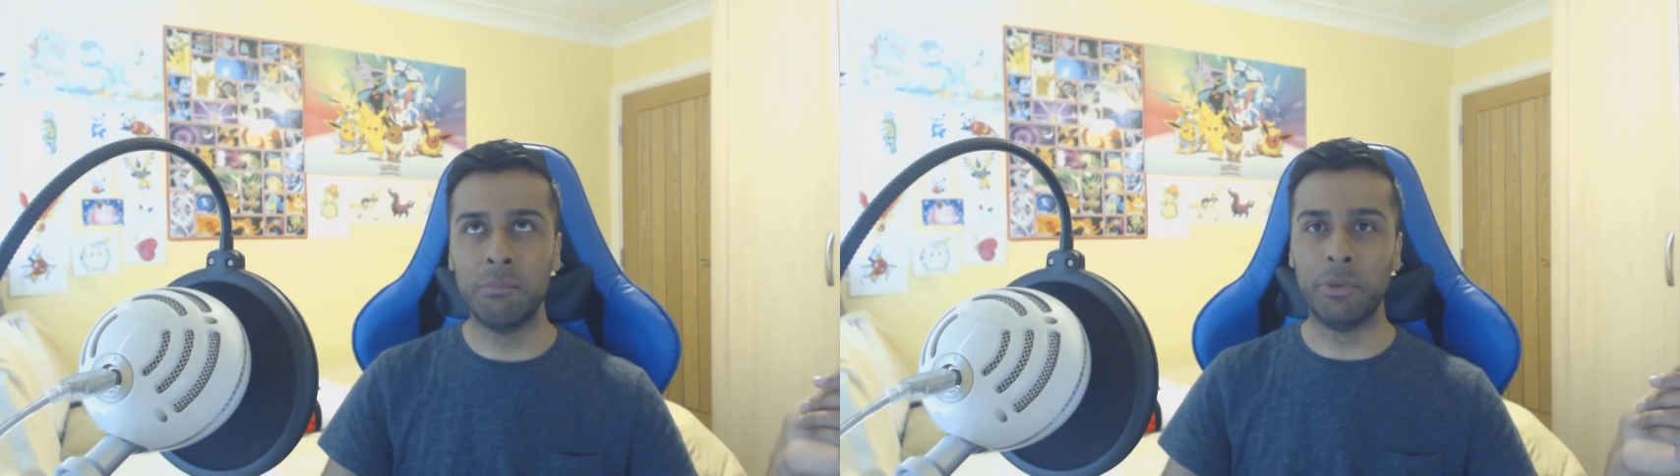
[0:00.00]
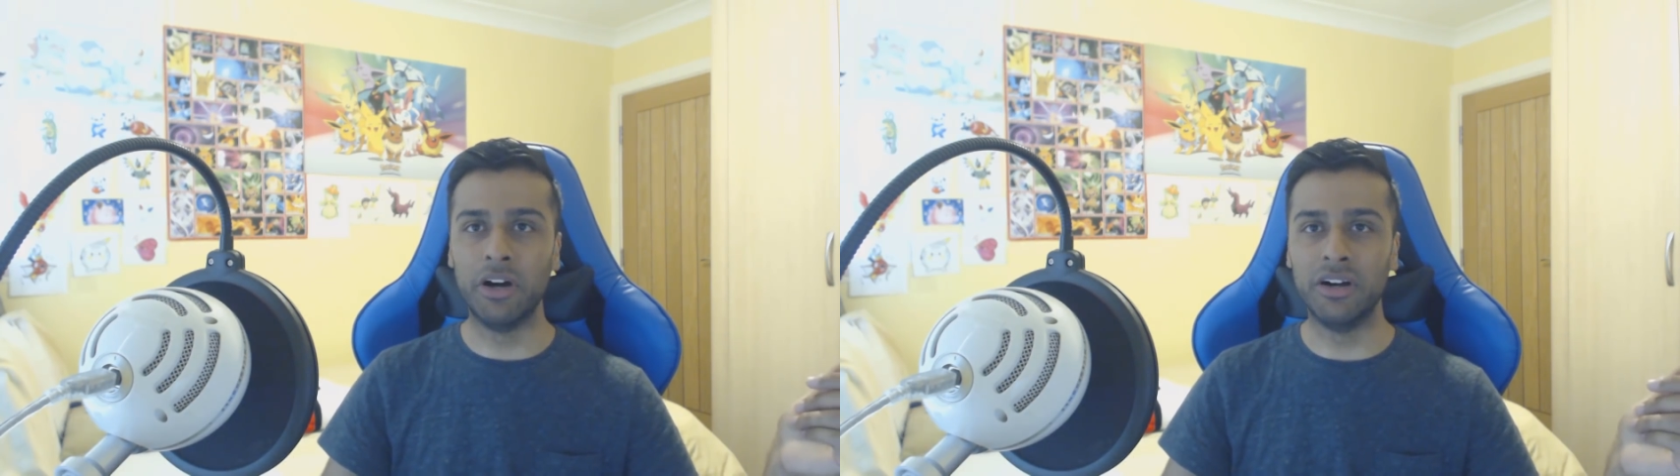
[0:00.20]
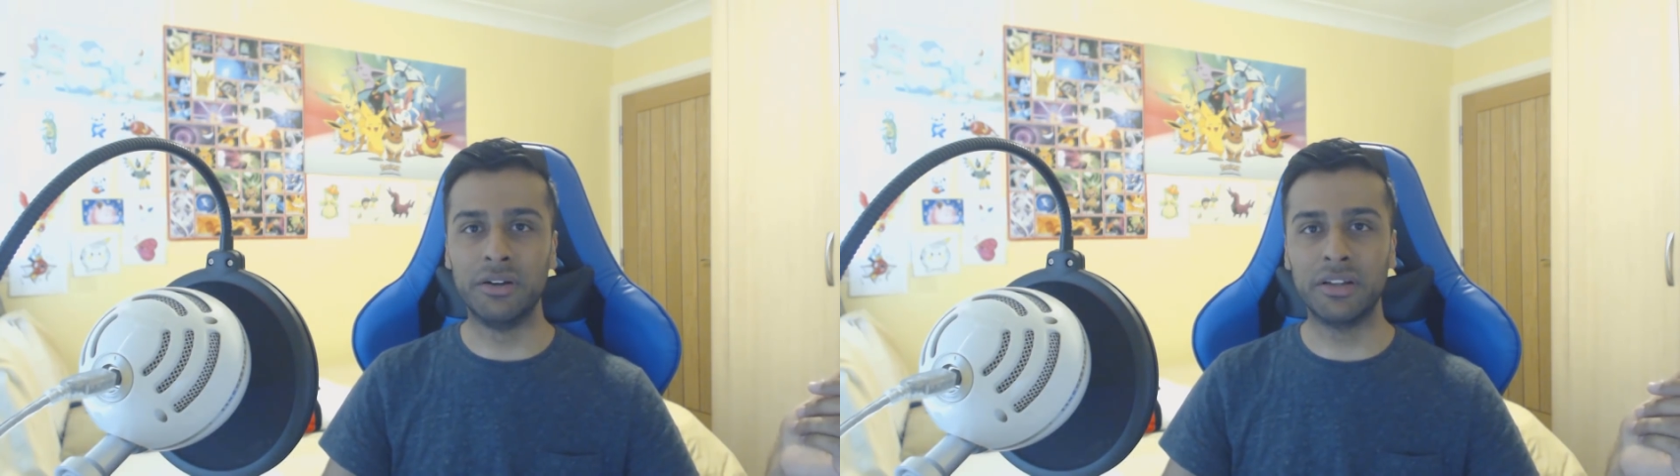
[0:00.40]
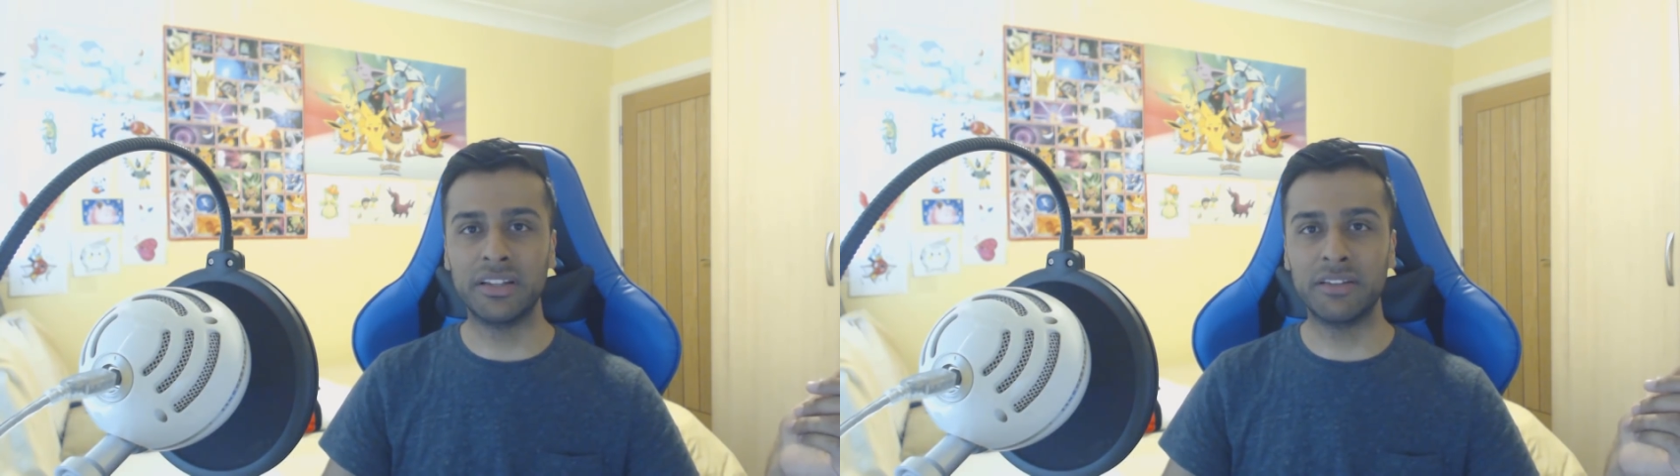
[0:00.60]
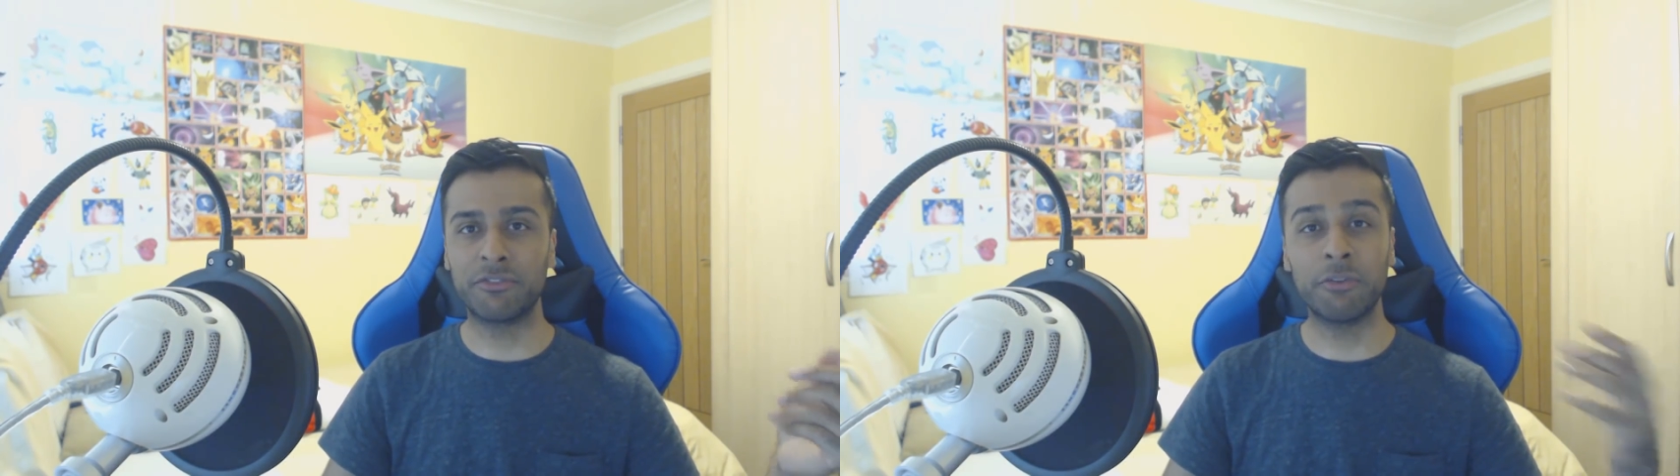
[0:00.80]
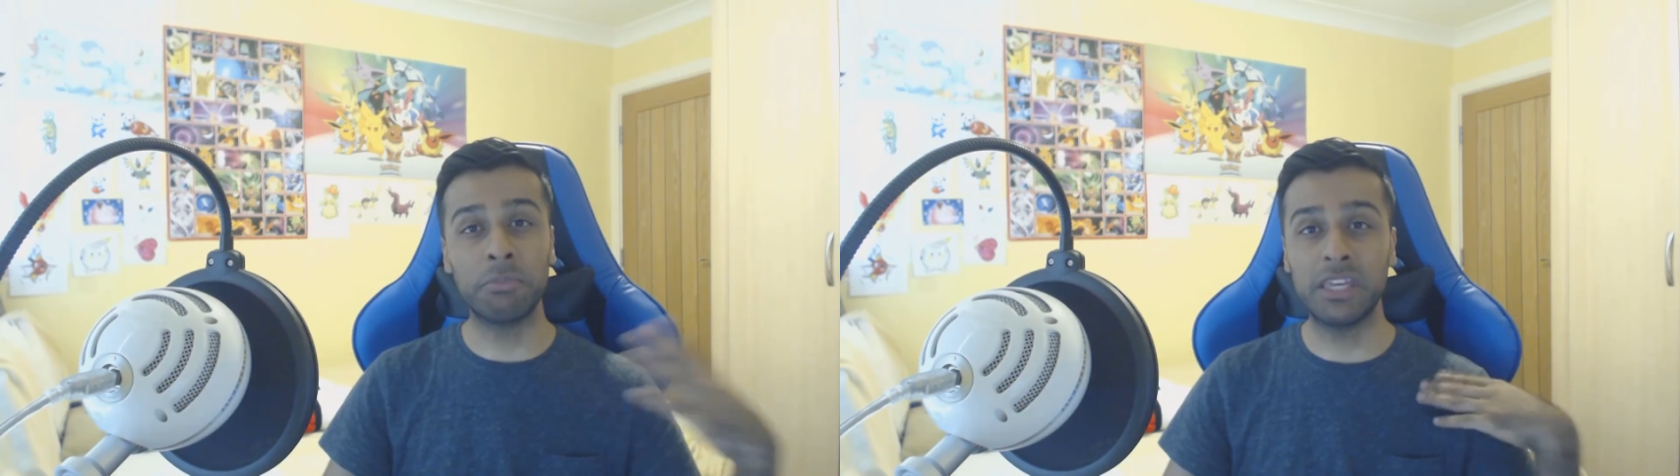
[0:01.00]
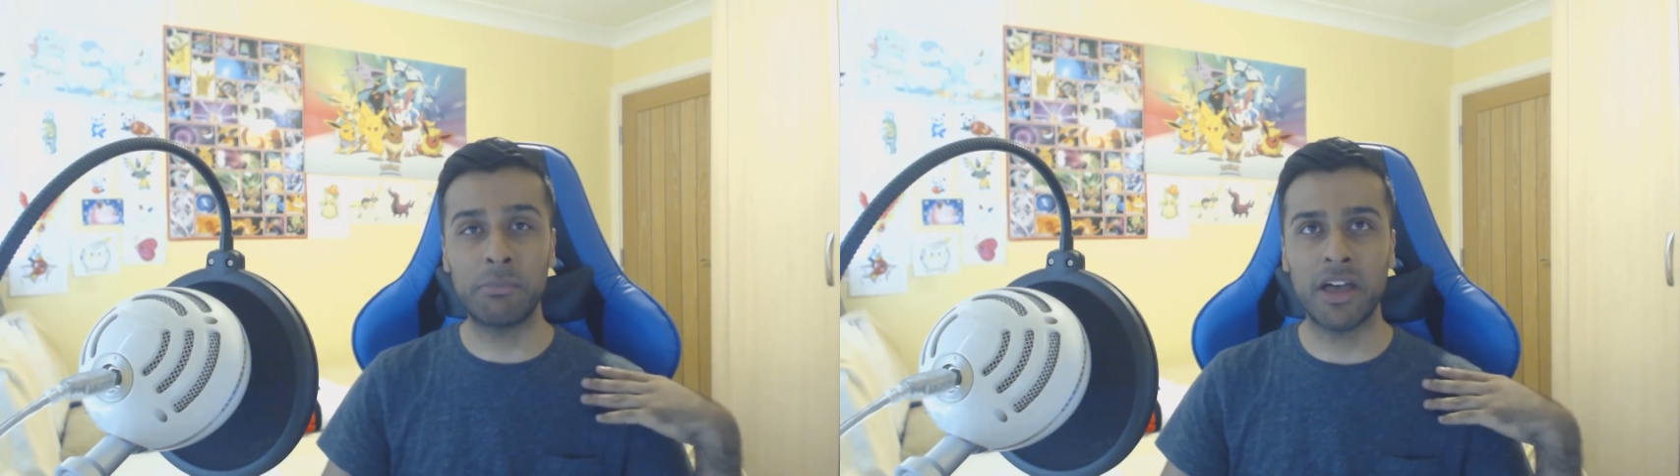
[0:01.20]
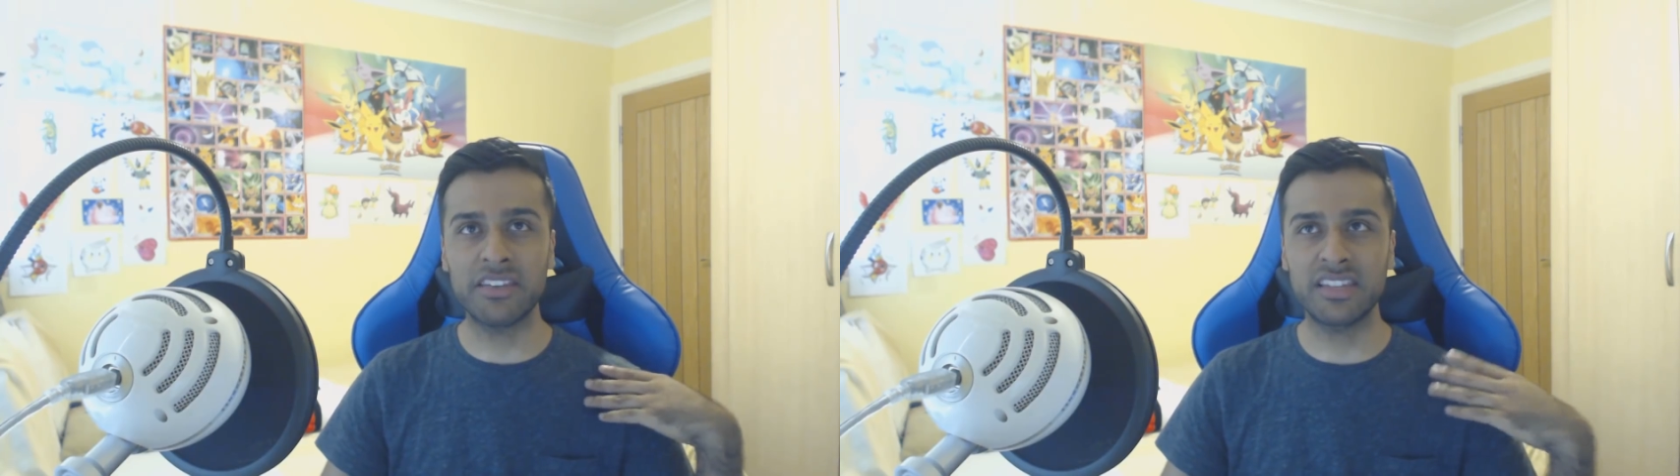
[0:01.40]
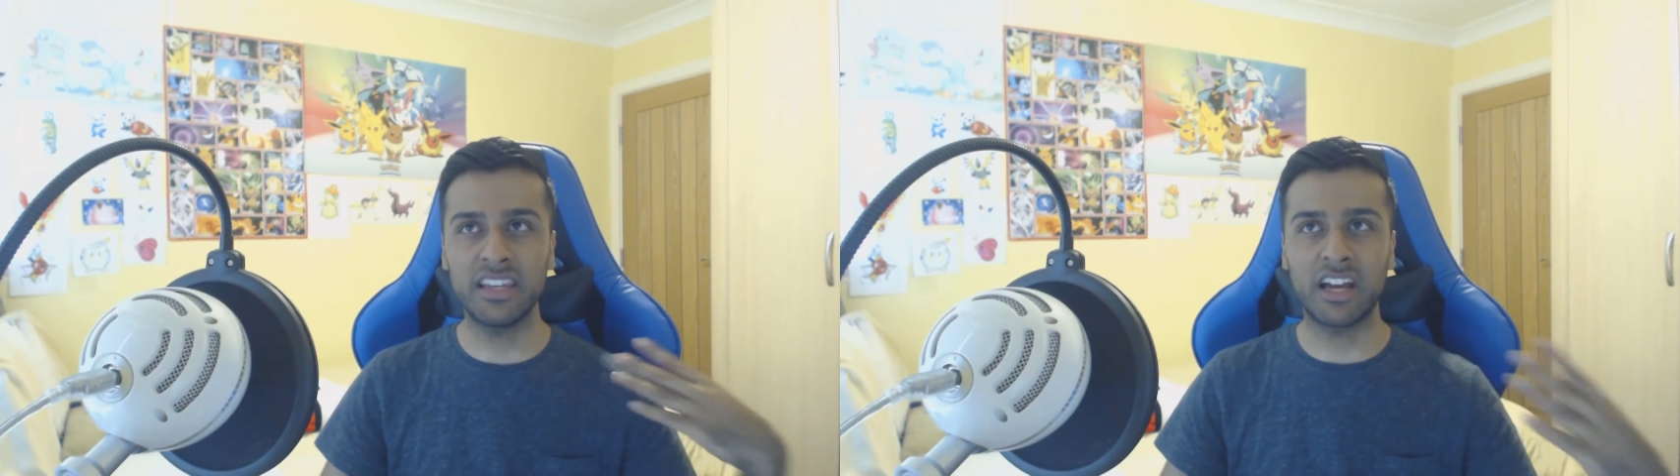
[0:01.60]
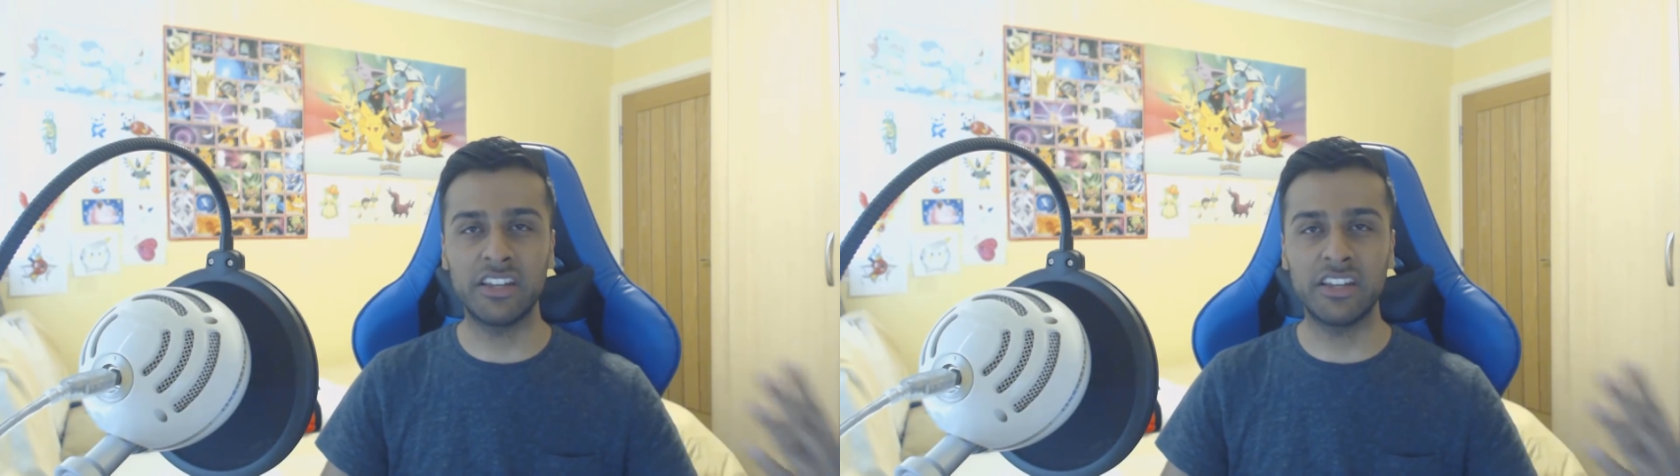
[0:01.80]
But for me personally,